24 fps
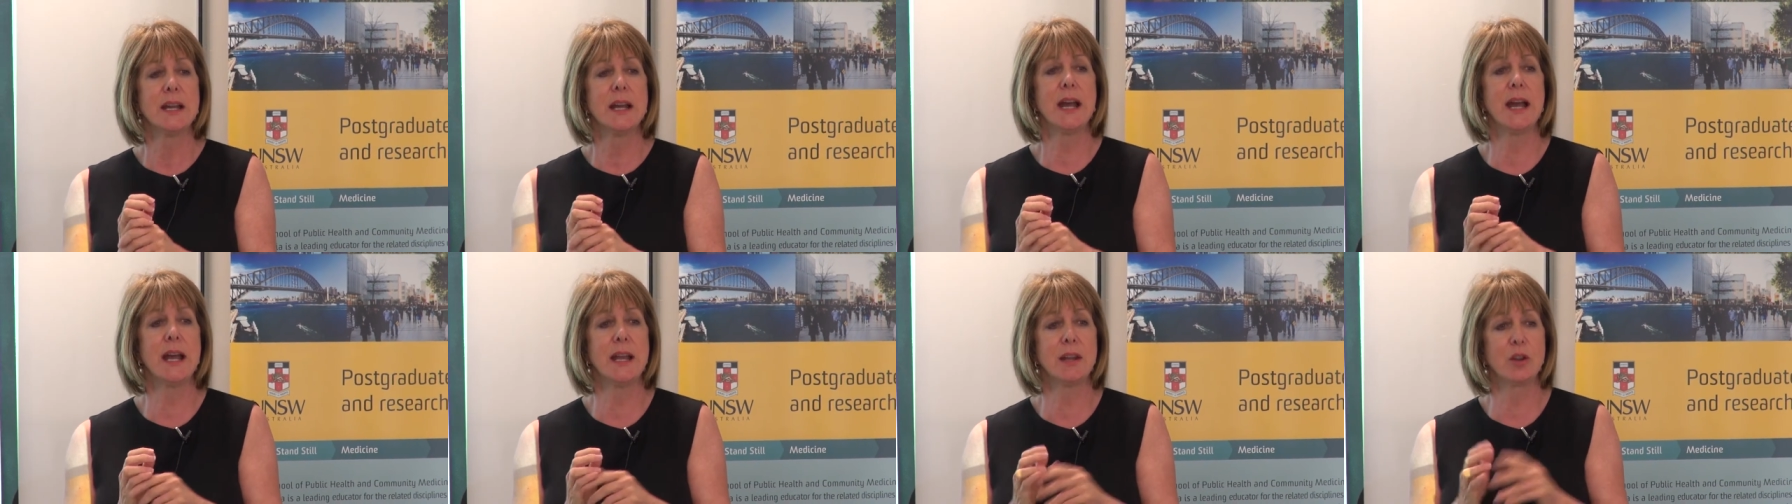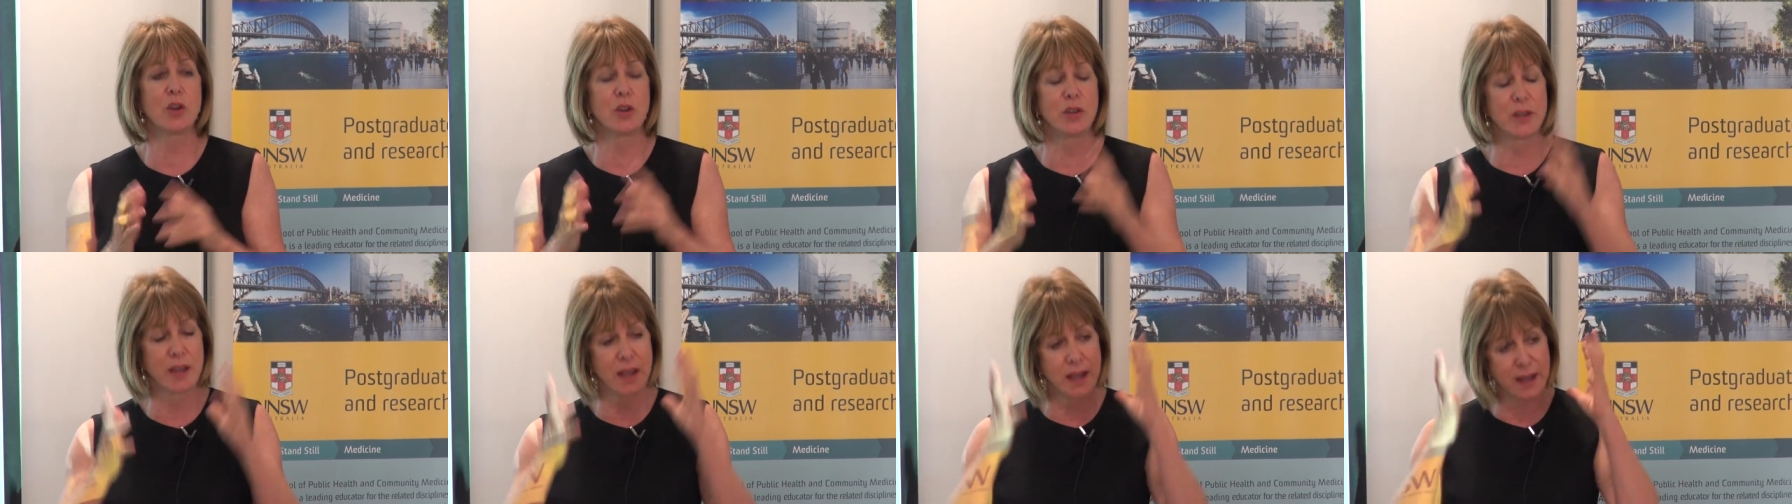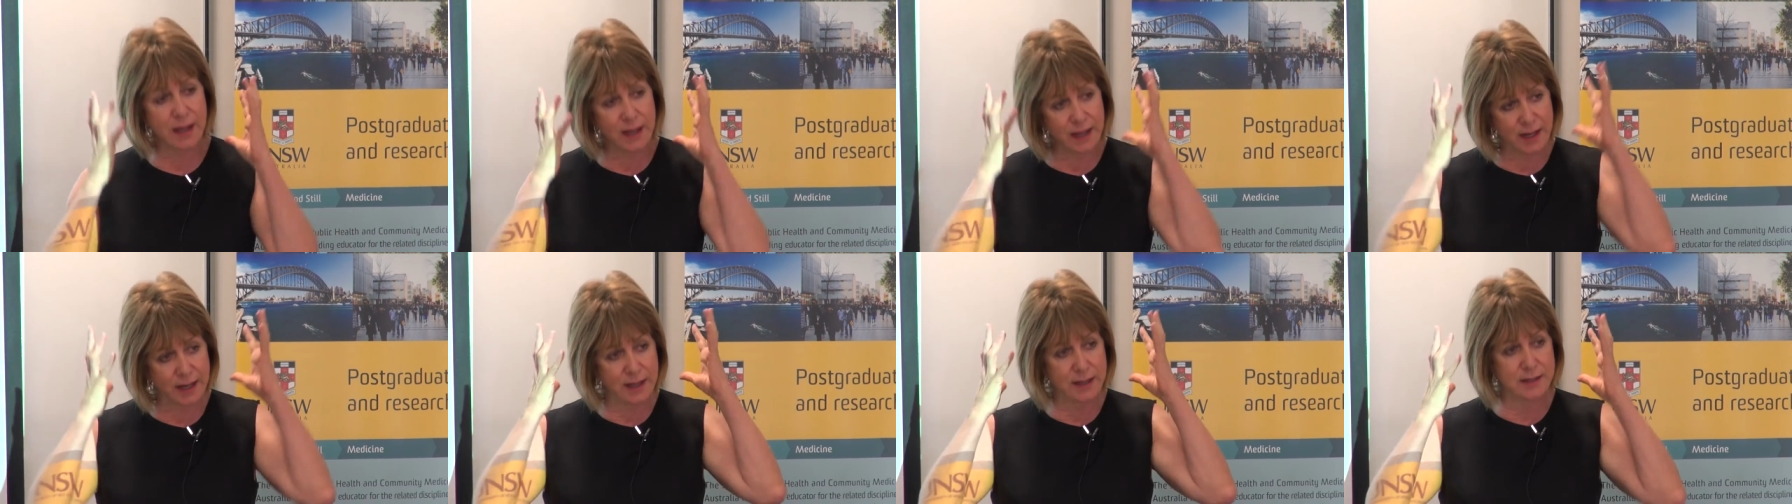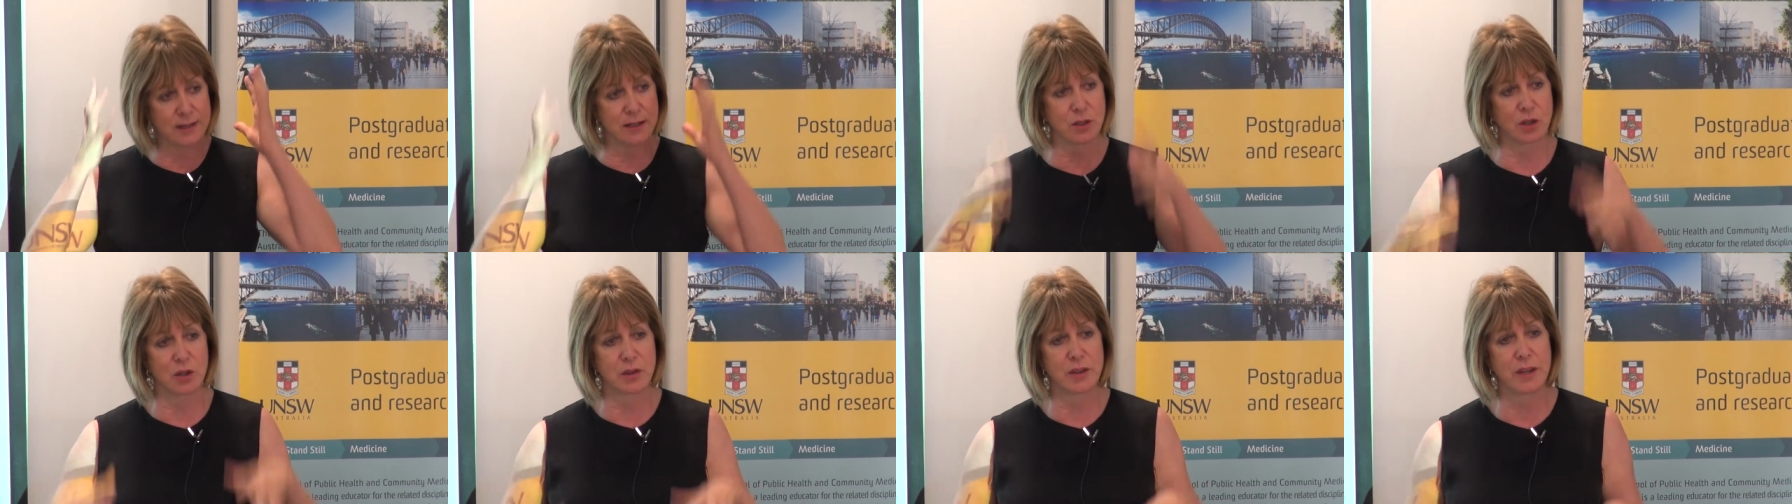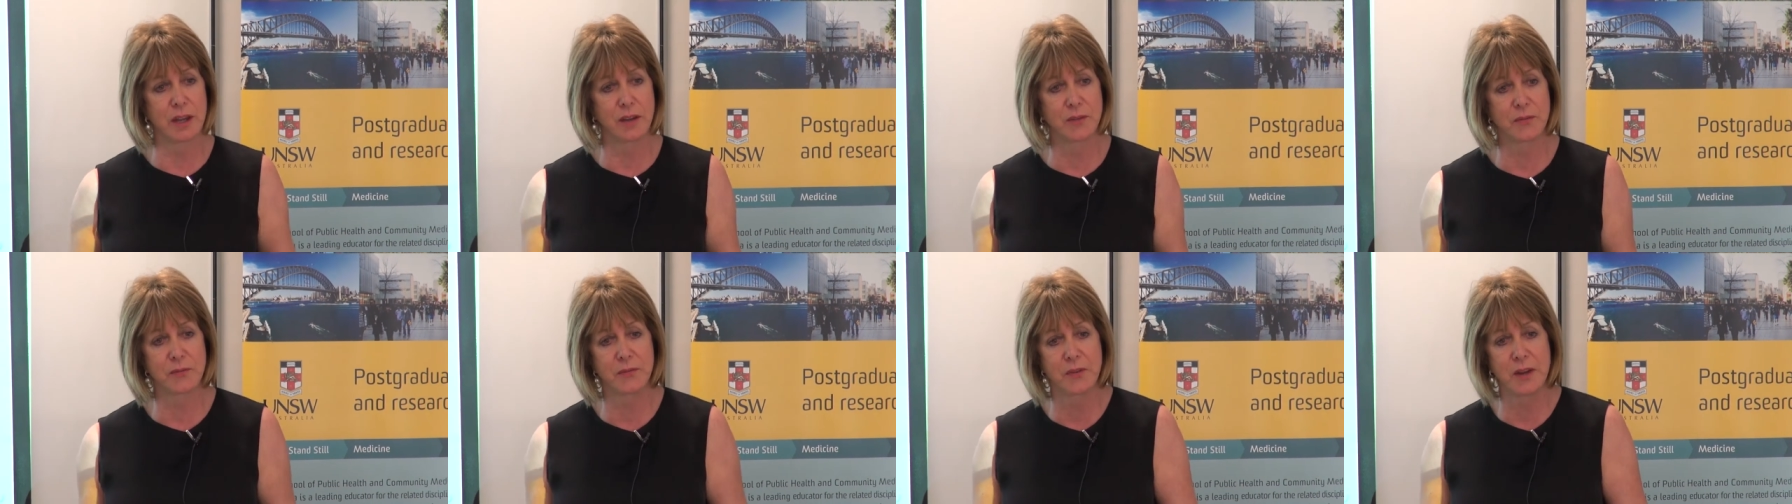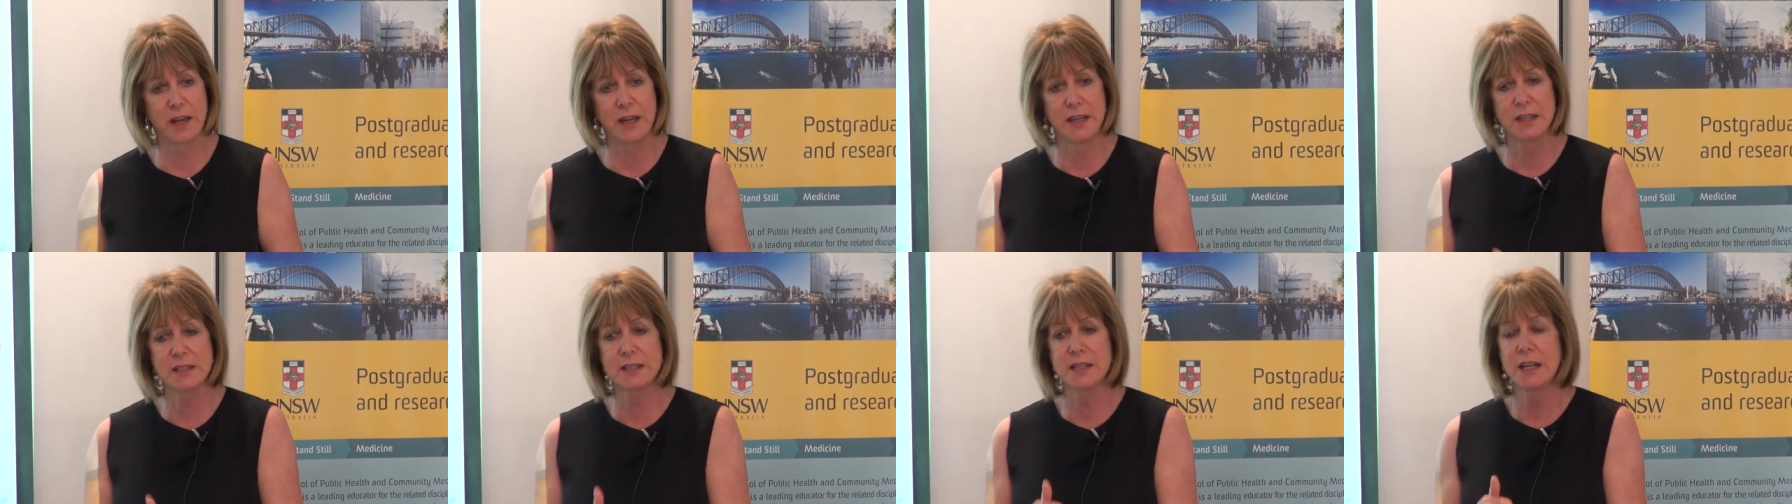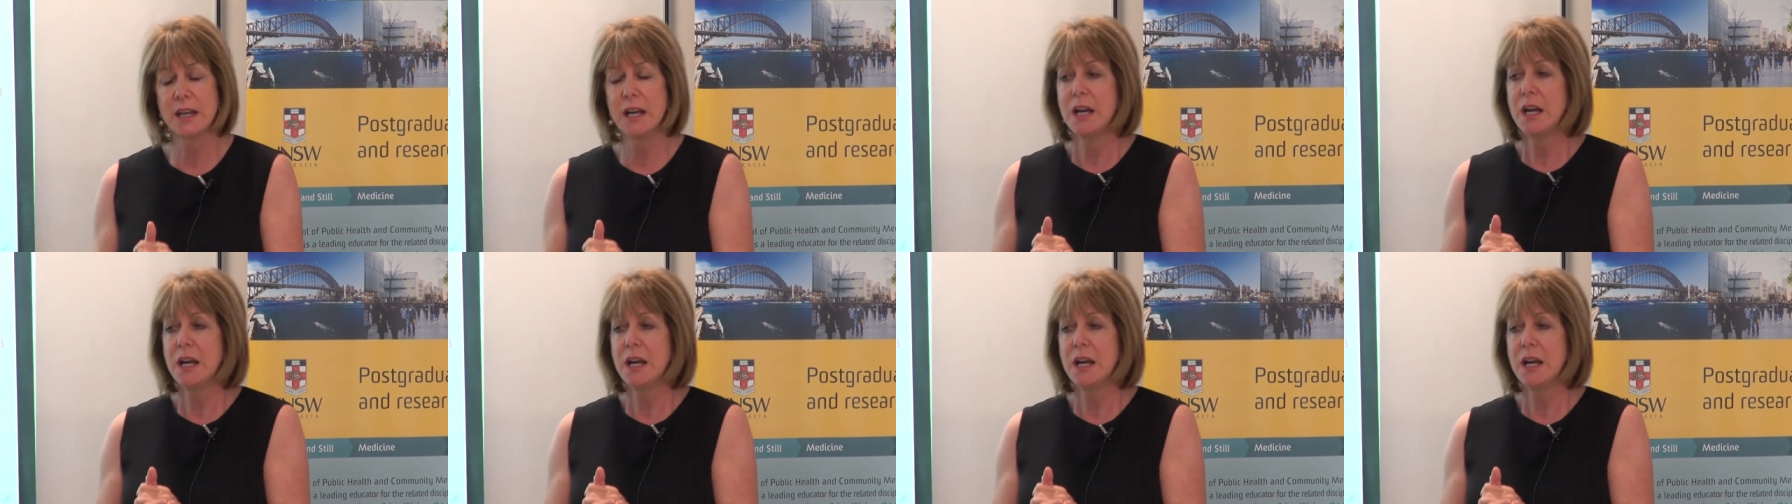and on their head and on their feet.